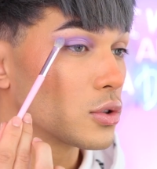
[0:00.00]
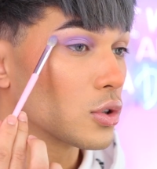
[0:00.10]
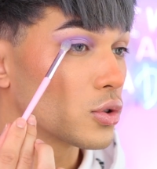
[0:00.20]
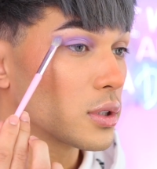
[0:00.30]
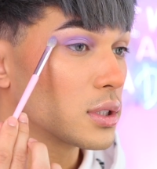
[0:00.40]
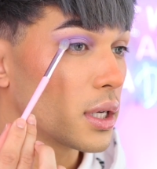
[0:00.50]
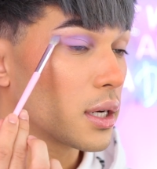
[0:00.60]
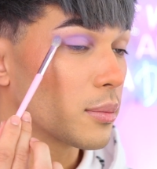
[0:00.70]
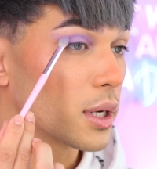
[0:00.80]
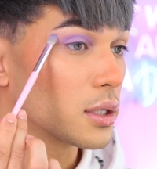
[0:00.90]
towards the end,
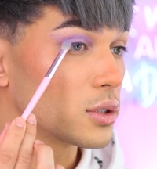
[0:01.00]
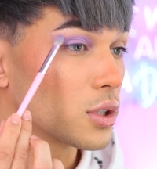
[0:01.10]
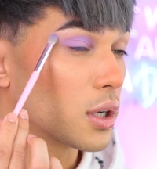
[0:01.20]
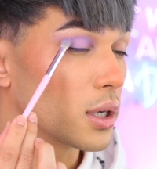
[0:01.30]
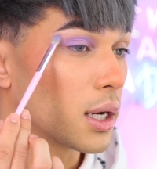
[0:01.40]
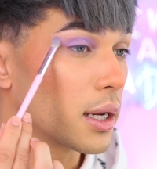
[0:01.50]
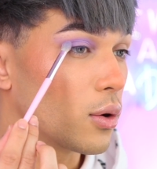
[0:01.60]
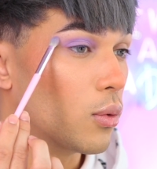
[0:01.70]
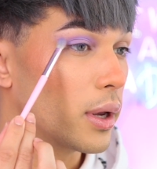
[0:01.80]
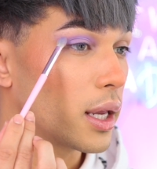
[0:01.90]
I'm gonna start like
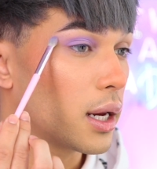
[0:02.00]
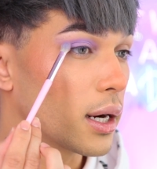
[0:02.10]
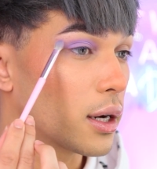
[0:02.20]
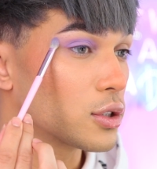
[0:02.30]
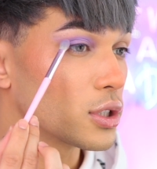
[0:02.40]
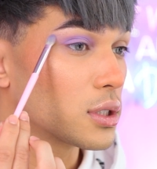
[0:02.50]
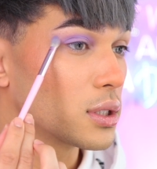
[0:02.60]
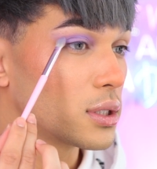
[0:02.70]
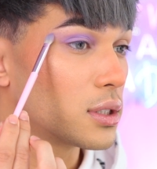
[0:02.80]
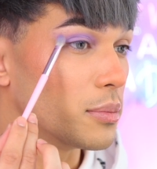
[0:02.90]
winging it out just a
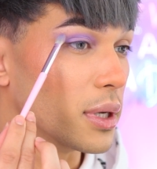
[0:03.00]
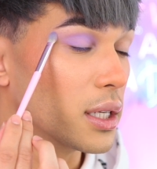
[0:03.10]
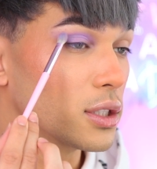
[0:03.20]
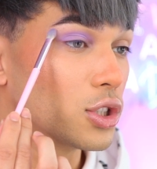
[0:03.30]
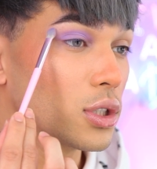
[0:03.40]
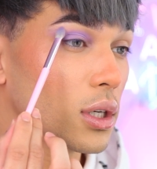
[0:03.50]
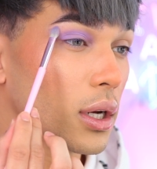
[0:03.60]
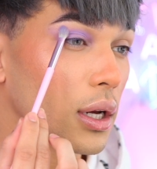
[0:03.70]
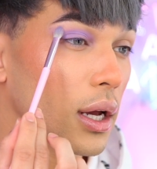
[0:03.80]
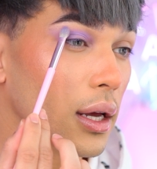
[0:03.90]
smidge
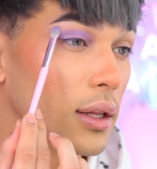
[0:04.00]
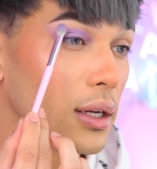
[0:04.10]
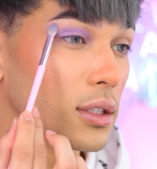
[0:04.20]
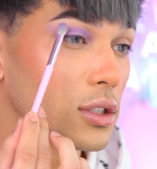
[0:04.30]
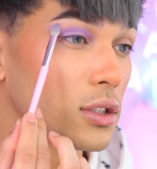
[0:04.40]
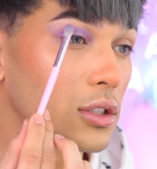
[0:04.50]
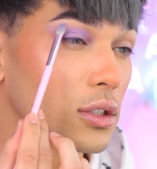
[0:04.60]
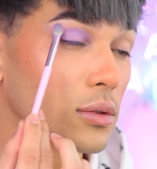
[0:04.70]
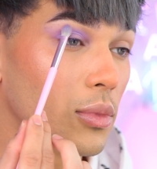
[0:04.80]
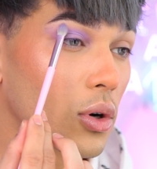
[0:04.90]
and then
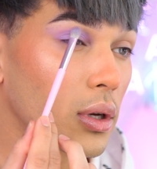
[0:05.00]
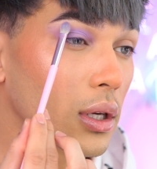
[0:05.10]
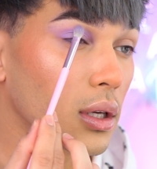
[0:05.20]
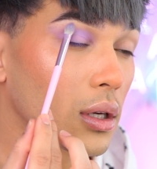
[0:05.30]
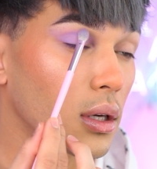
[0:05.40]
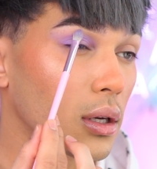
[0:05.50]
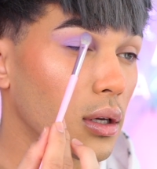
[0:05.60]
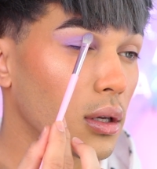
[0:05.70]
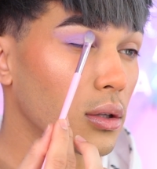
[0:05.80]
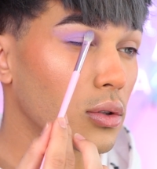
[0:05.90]
smoking
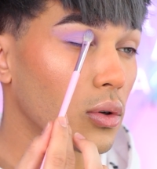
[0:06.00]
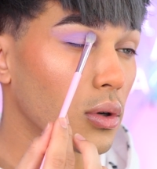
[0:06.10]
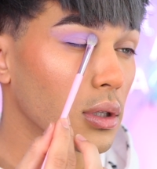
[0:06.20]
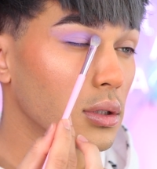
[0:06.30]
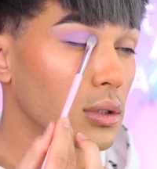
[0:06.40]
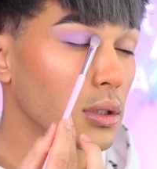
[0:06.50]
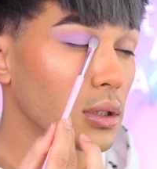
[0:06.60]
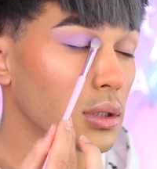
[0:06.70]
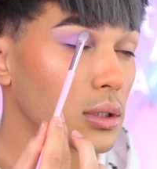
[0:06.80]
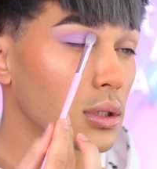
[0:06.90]
towards the
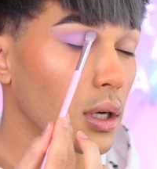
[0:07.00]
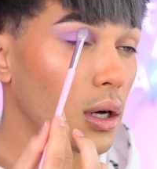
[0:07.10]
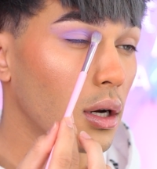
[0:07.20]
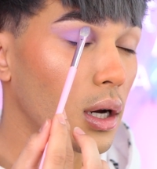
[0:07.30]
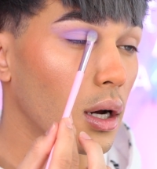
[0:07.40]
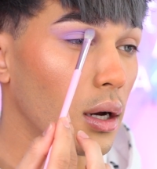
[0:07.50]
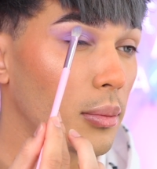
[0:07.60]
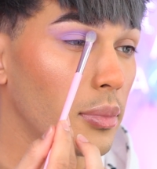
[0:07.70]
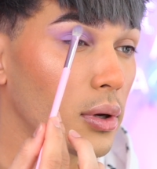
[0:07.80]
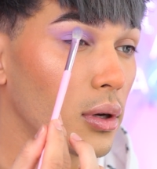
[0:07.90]
top,
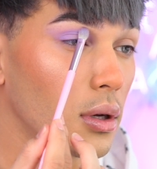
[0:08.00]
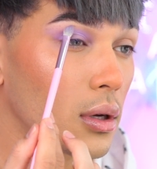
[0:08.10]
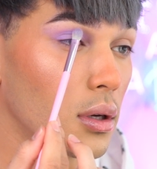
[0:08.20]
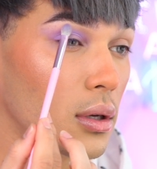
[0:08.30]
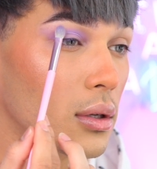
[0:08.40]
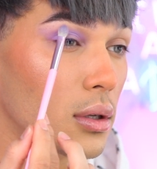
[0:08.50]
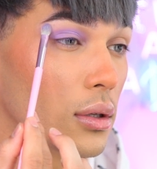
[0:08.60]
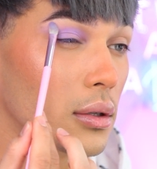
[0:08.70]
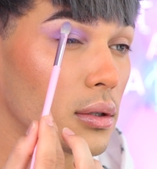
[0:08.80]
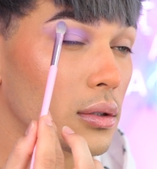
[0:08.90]

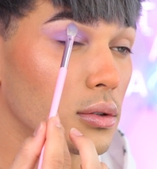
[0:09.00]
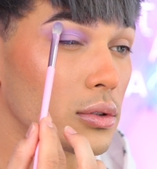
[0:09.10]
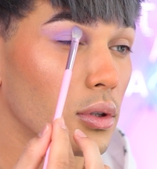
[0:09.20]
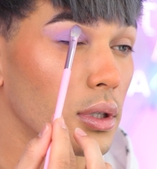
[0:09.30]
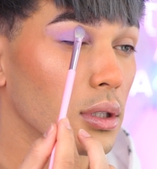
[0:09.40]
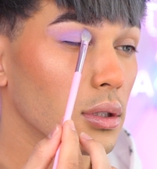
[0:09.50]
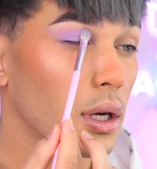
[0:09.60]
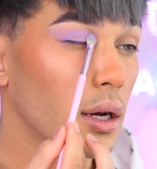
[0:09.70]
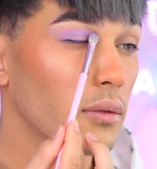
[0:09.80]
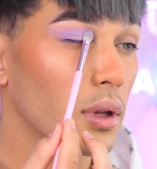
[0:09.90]
so it doesn't
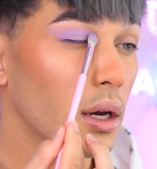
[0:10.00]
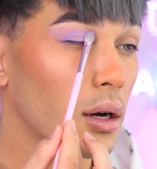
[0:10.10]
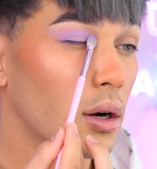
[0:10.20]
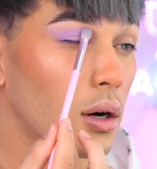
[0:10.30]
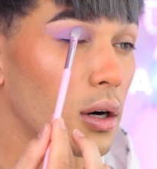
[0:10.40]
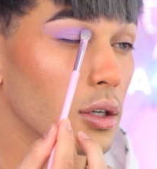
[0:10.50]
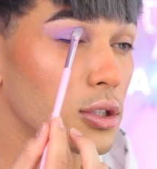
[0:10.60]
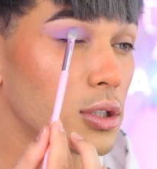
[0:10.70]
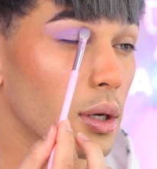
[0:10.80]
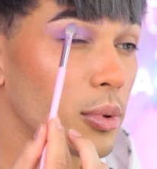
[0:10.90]
have that harsh
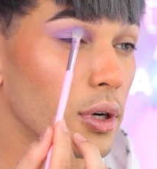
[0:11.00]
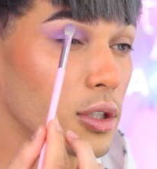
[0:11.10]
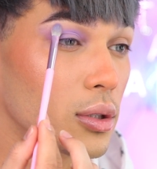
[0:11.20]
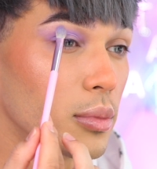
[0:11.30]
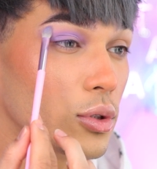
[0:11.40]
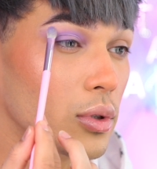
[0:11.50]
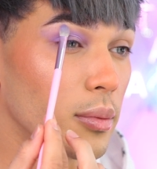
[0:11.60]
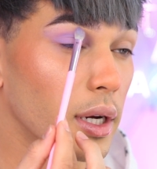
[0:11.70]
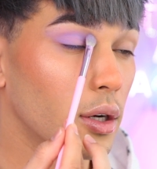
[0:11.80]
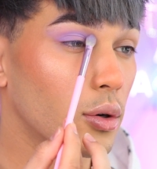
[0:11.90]
separation between
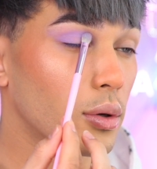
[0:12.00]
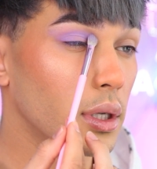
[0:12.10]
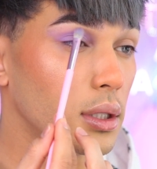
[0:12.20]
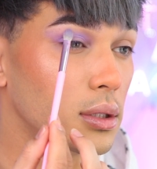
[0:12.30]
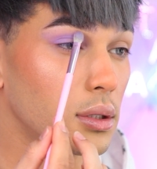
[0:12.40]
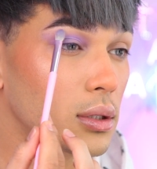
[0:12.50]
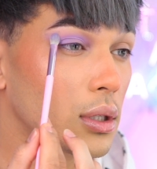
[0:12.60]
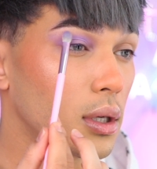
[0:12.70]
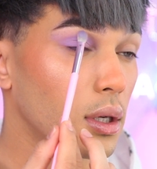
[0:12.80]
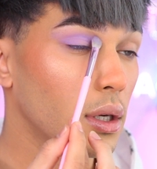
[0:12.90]
my crease
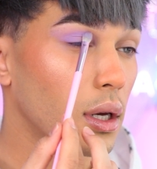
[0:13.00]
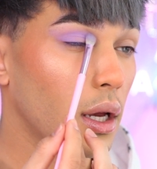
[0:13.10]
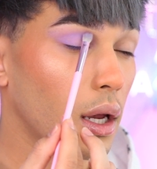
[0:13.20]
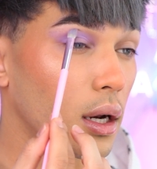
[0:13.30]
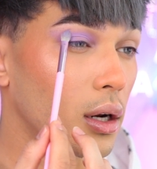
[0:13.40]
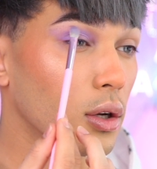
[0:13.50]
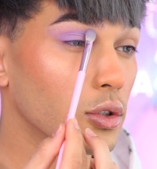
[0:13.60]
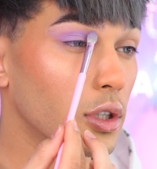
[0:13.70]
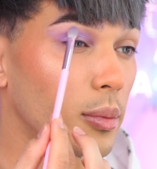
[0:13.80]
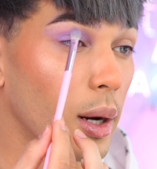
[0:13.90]
and
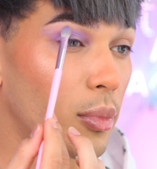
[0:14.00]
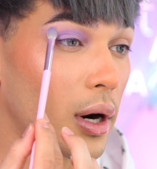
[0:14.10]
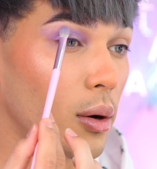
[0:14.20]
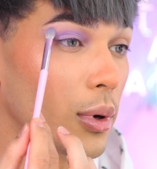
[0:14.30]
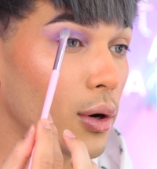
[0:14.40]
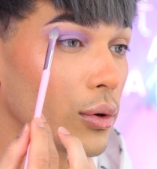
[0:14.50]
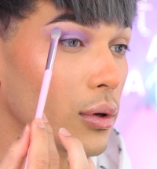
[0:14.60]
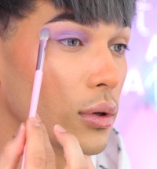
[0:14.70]
closer to my brow bone.